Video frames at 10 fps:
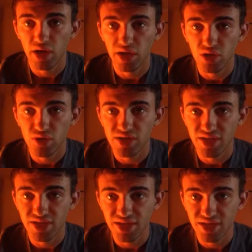increase
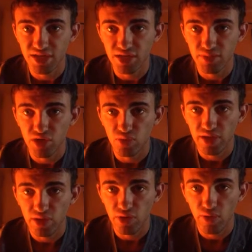the distance
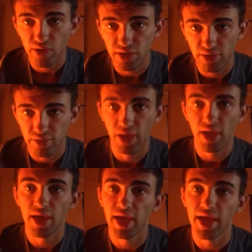between your orgone
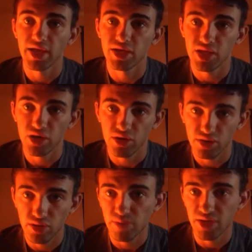and the
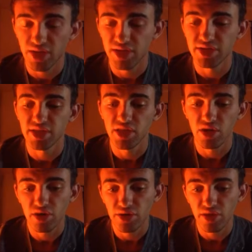Earth, because the
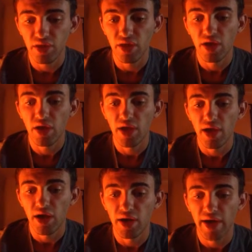Earth
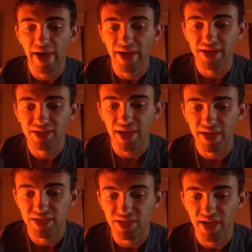acts
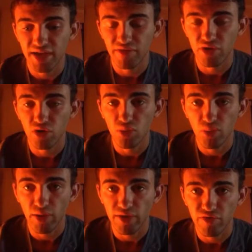as kind of a null
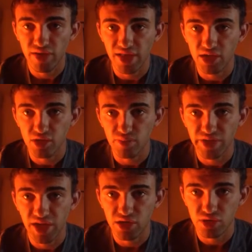point for electrical
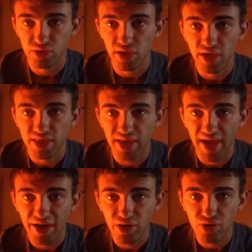potential. The
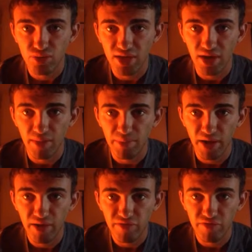higher you get
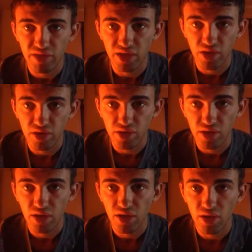above the
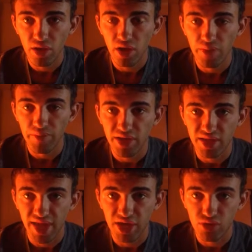Earth,
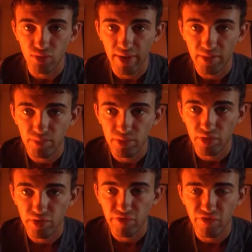meaning the actual ground
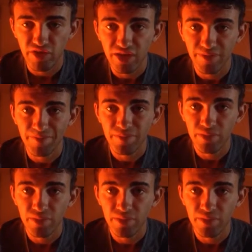below your feet,